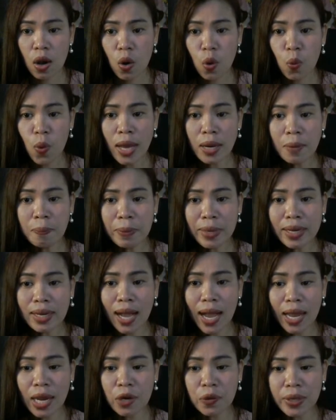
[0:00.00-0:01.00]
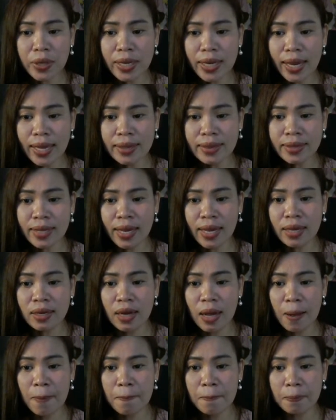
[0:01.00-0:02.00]
One Big Irie and
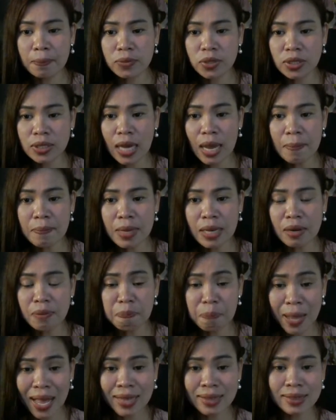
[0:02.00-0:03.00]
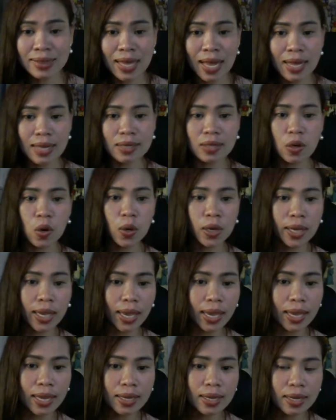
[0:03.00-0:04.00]
then Jamil Panda.
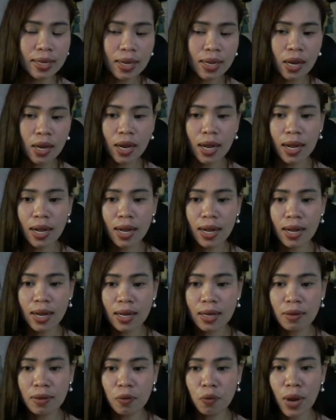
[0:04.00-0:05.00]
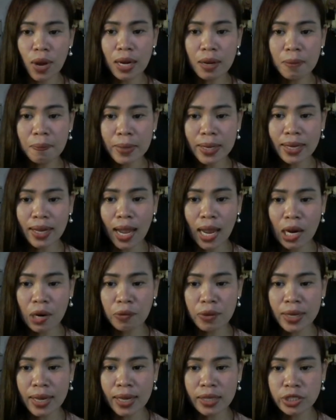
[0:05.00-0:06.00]
Okay? One Big
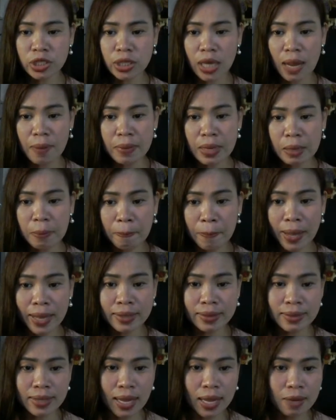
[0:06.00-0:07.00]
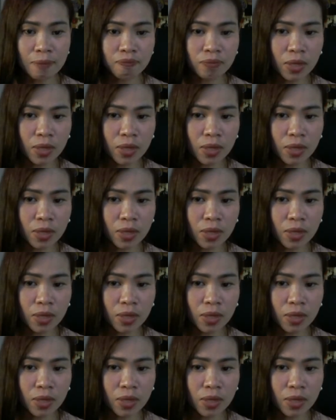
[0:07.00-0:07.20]
Irie and Jamil Panda.